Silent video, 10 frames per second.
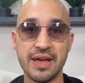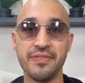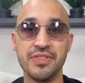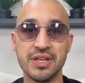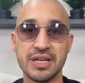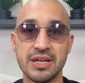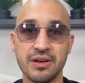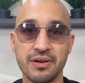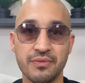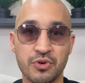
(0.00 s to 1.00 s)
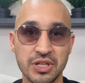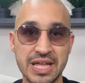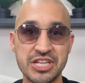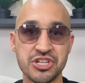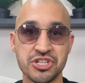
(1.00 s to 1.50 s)
the
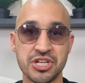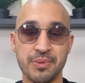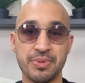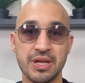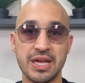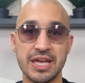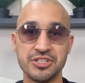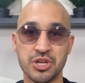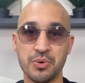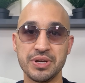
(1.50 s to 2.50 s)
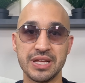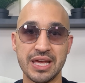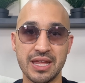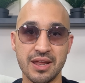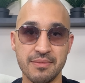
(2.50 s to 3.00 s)
relationship is going to
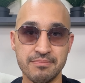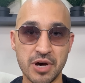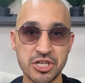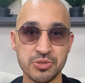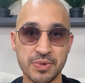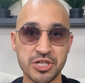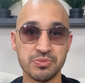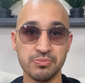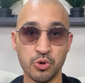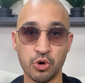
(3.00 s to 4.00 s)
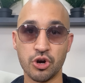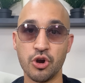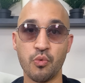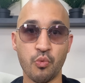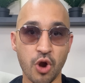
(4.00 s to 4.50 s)
get much, much
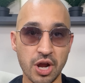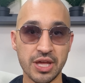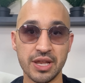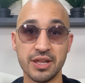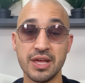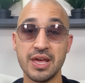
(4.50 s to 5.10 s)
more rugged